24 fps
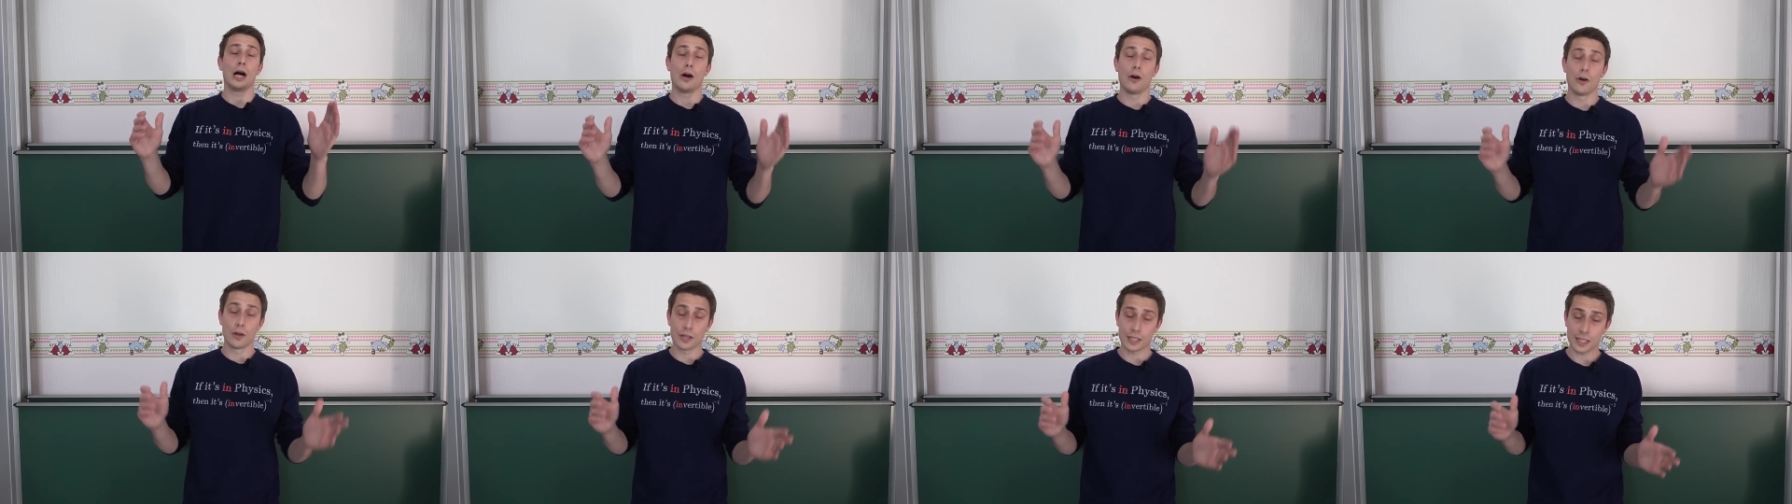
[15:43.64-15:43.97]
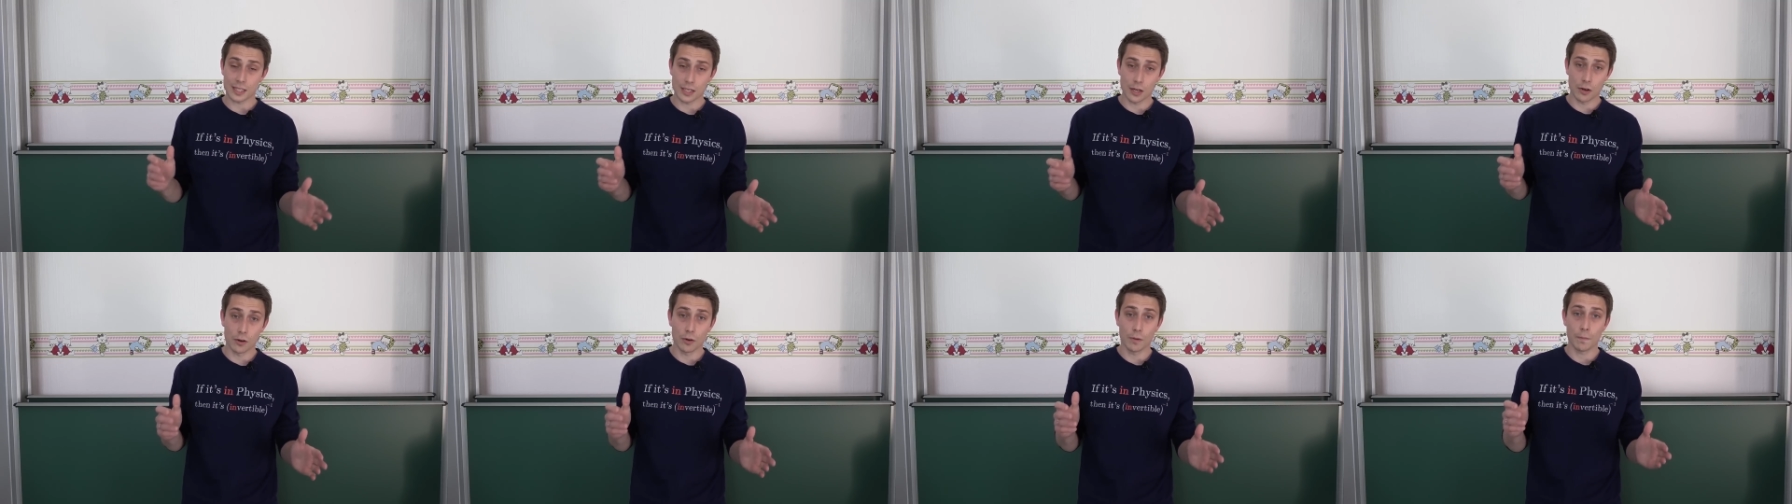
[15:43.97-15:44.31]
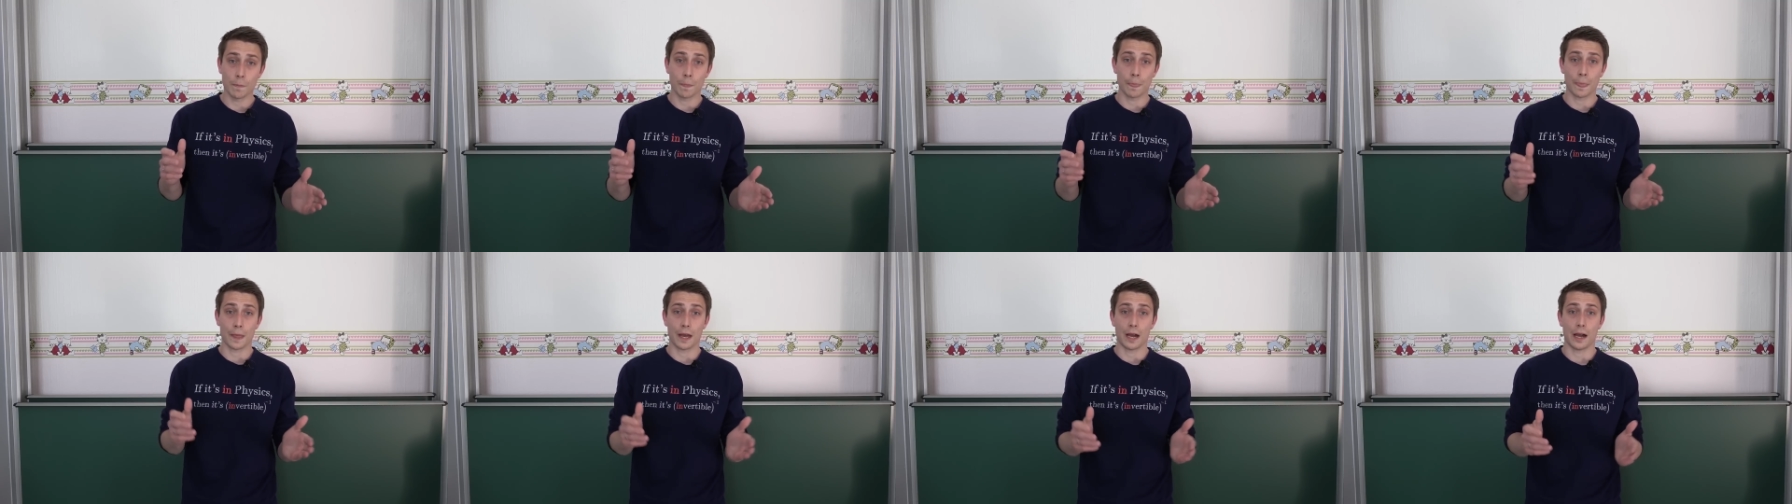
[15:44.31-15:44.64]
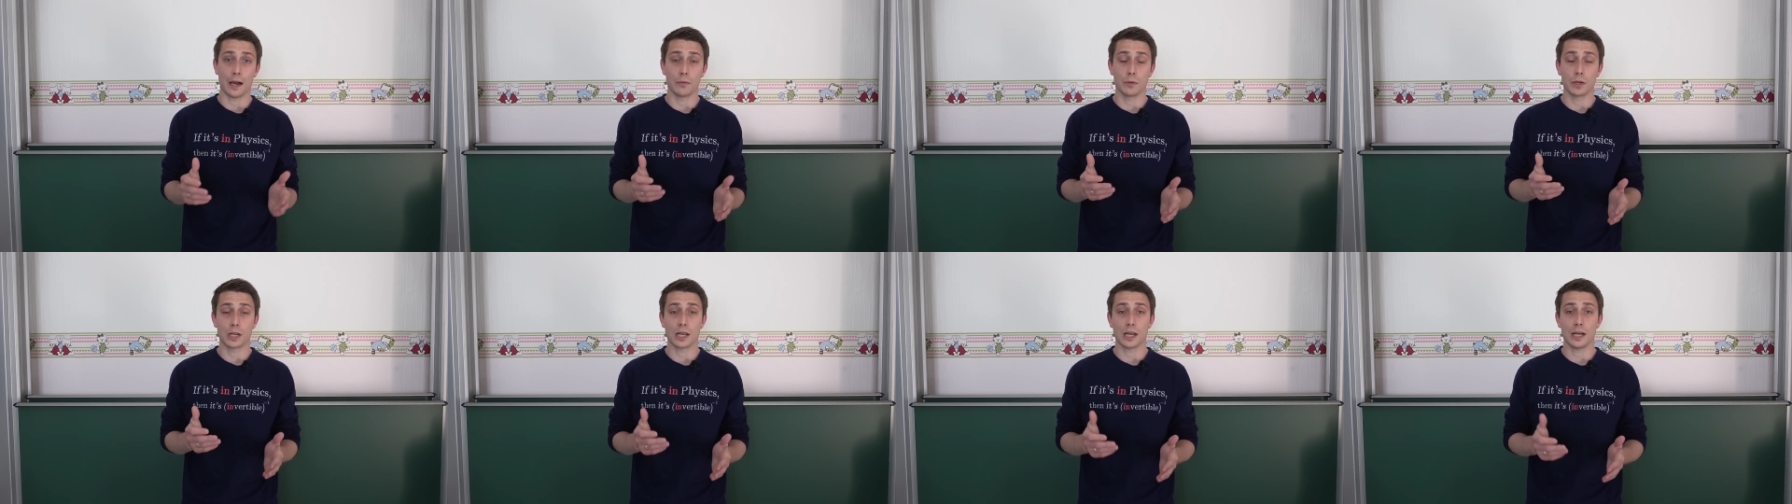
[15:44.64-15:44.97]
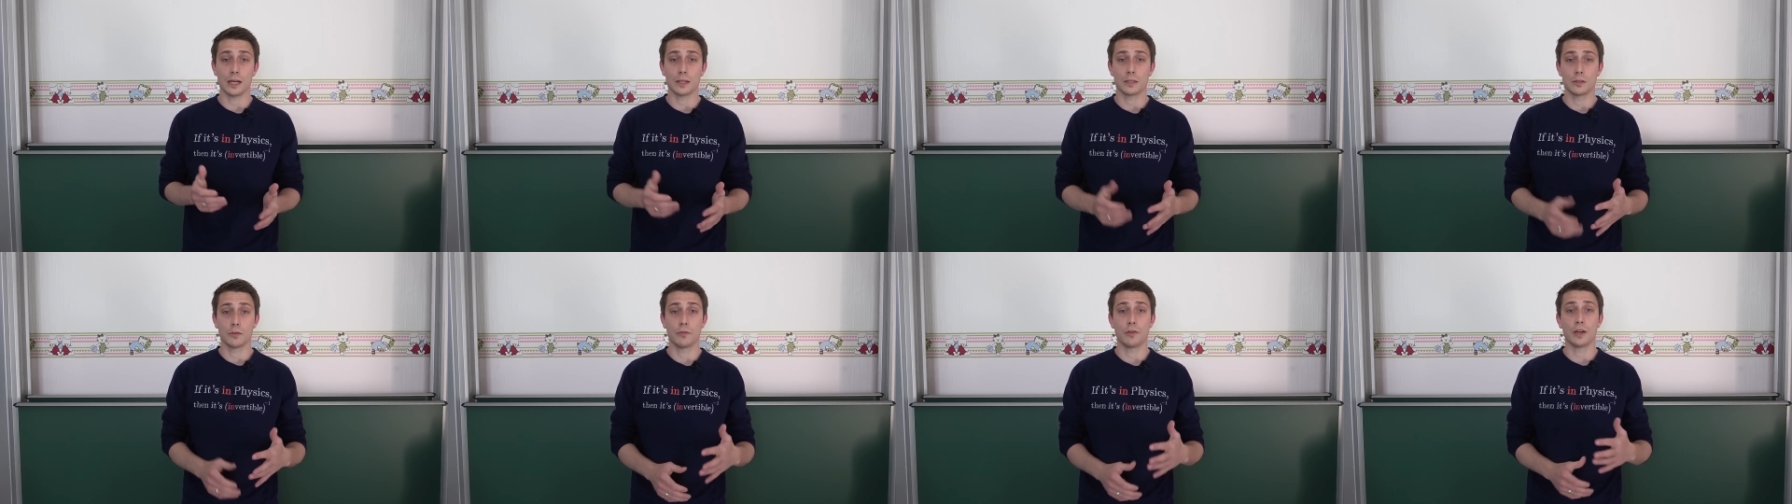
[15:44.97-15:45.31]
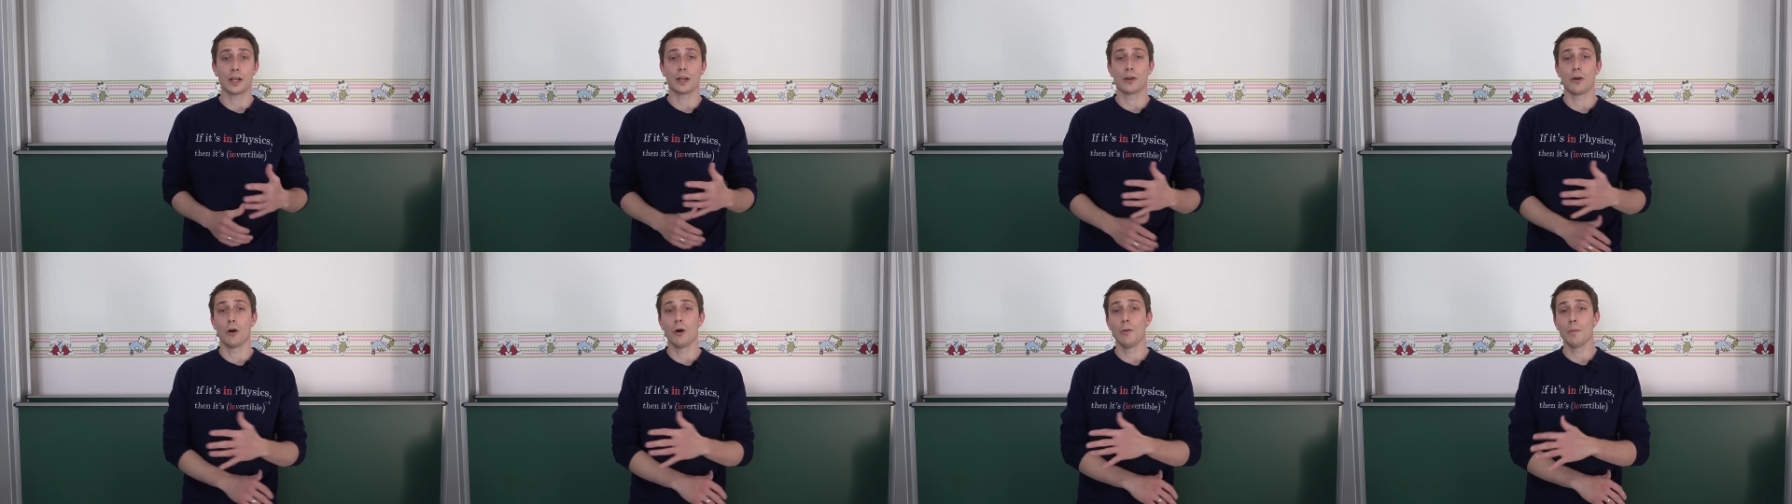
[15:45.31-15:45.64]
Also, I would like to
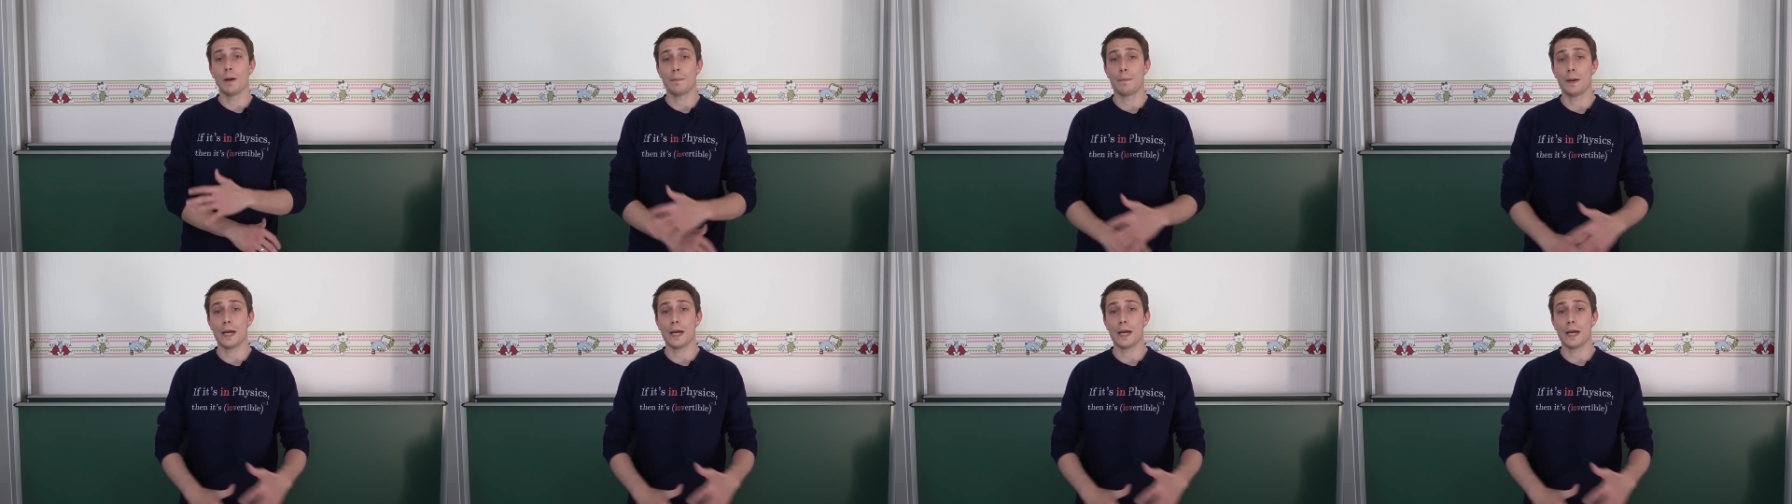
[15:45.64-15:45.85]
thank all my